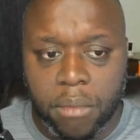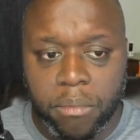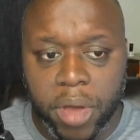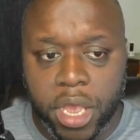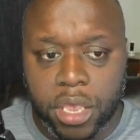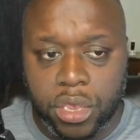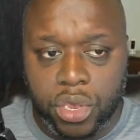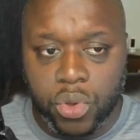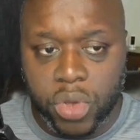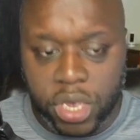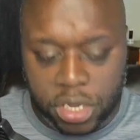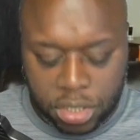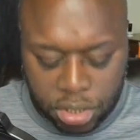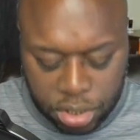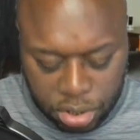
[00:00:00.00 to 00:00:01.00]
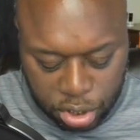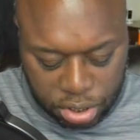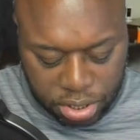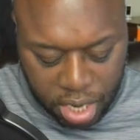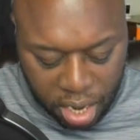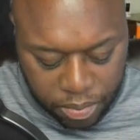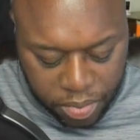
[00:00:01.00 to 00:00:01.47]
but you can
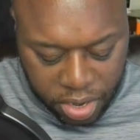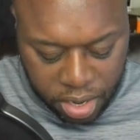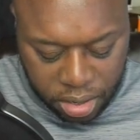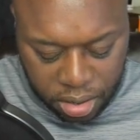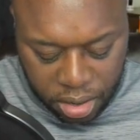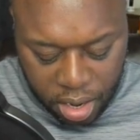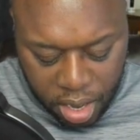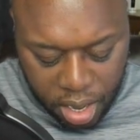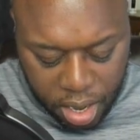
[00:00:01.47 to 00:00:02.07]
just type in,